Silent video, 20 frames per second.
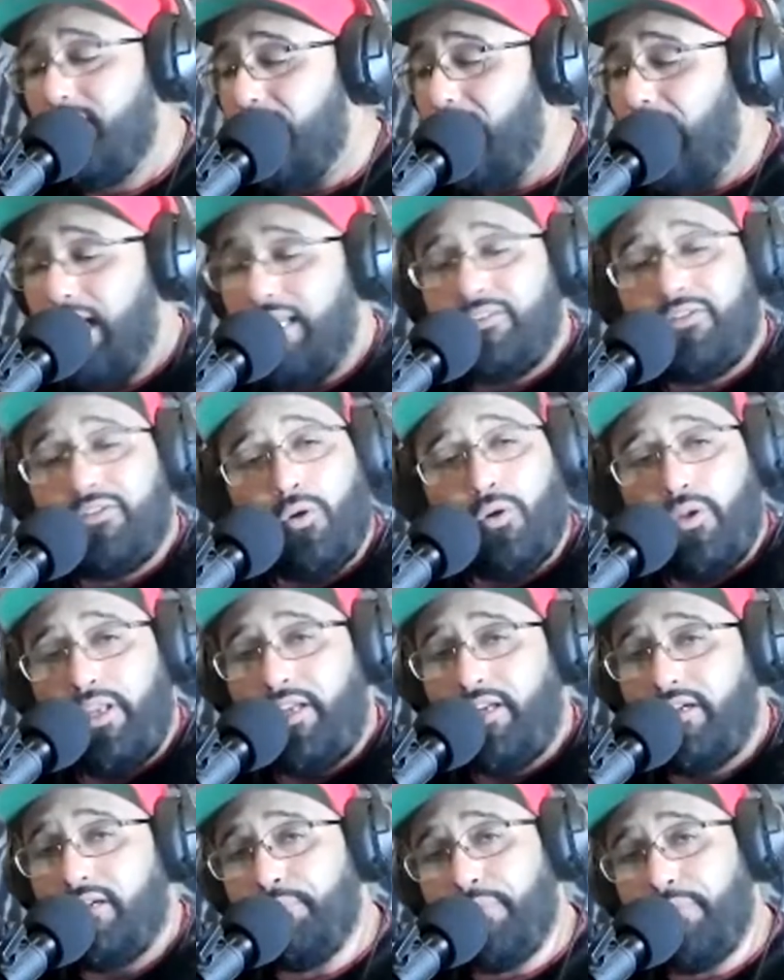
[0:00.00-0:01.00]
I totally,
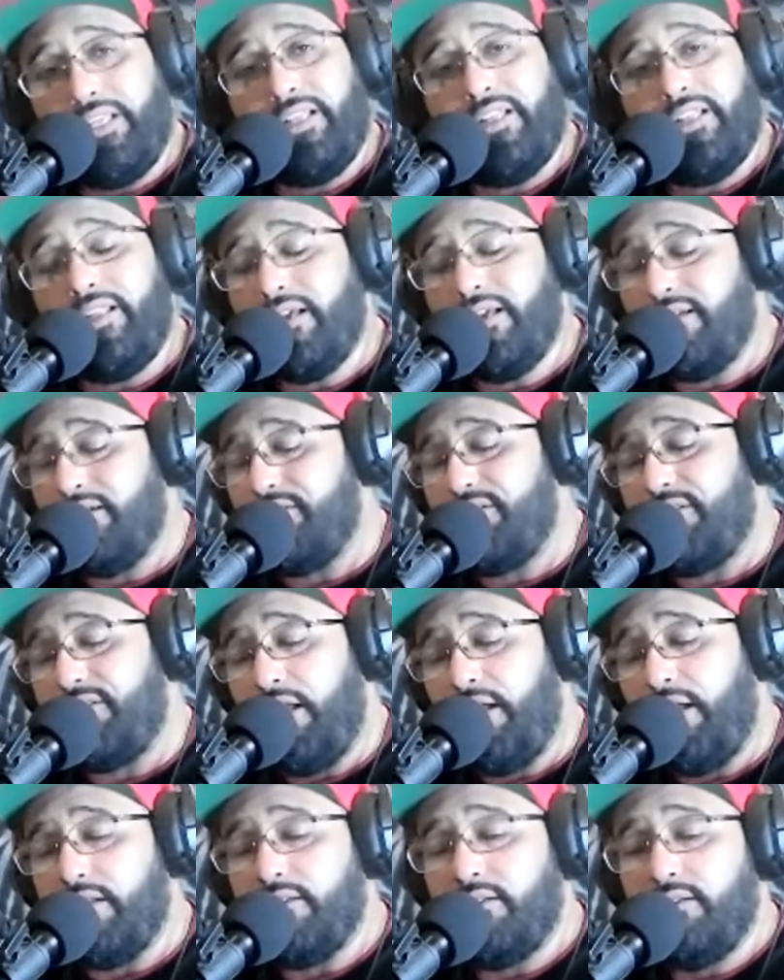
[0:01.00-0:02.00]
completely
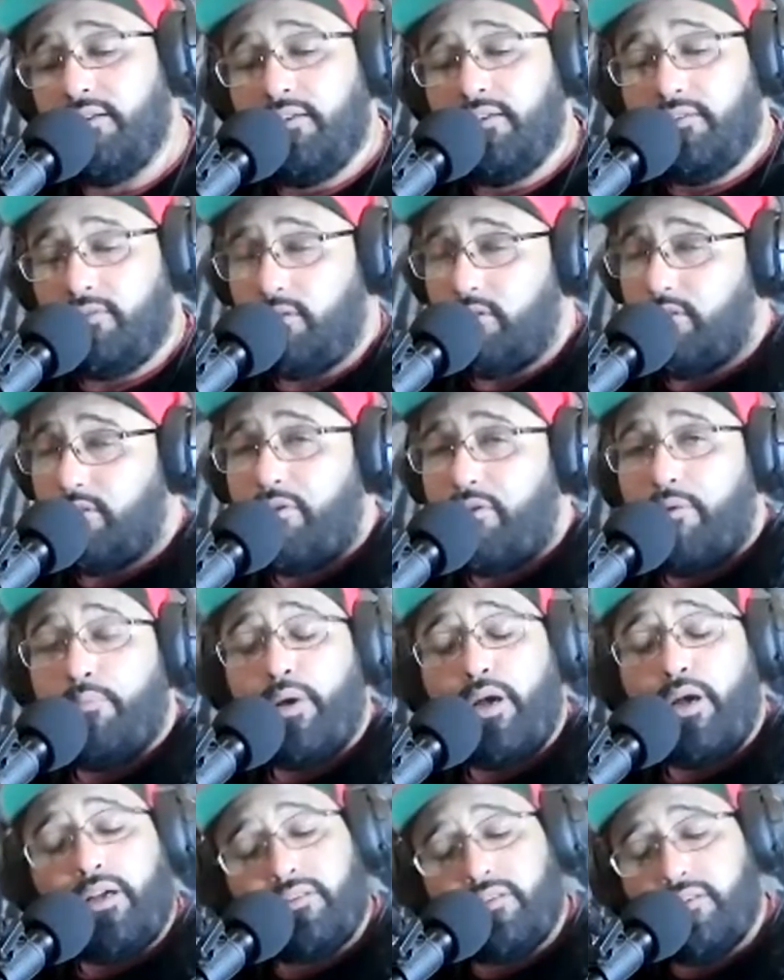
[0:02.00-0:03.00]
understand. So
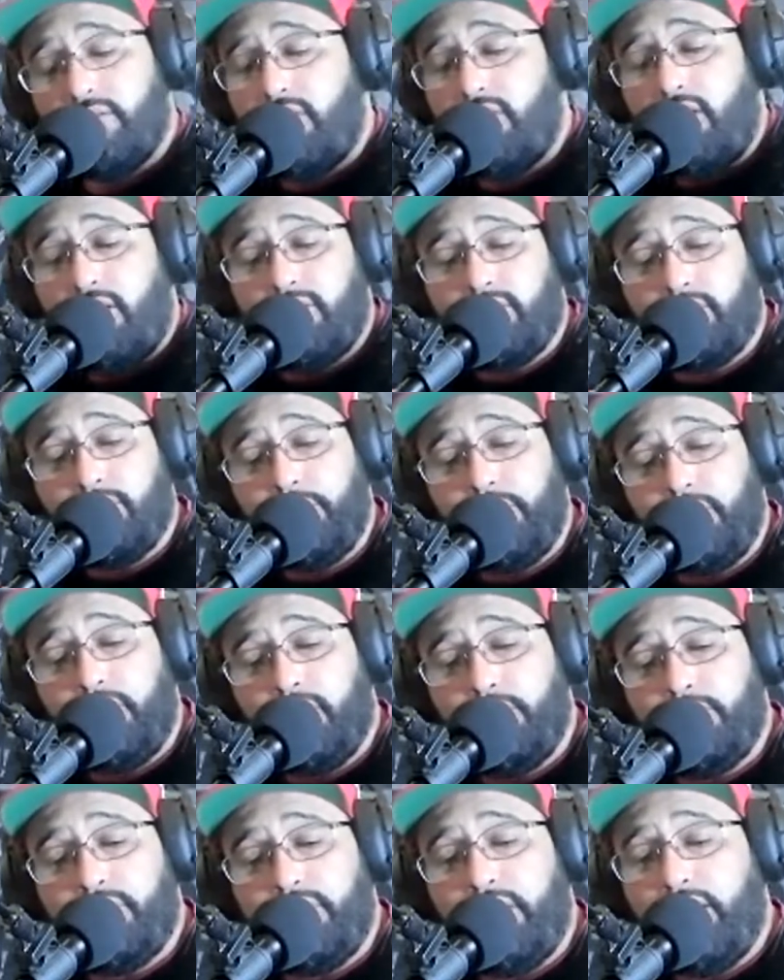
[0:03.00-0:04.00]
$3 is awesome. You know what
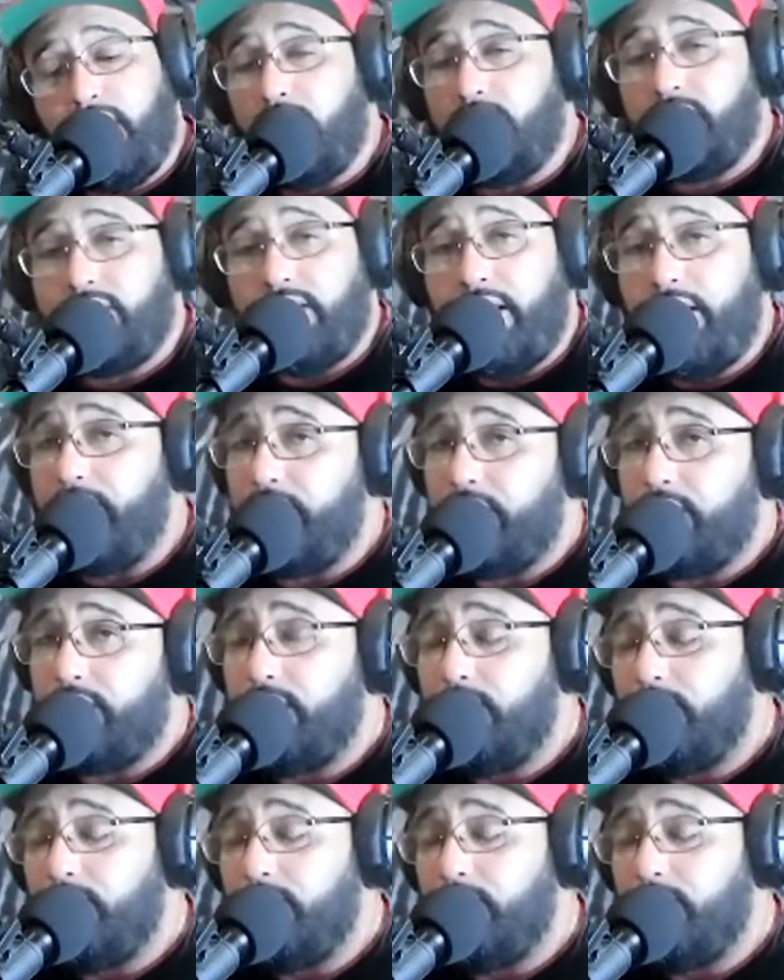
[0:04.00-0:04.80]
I'm saying? I'll take it.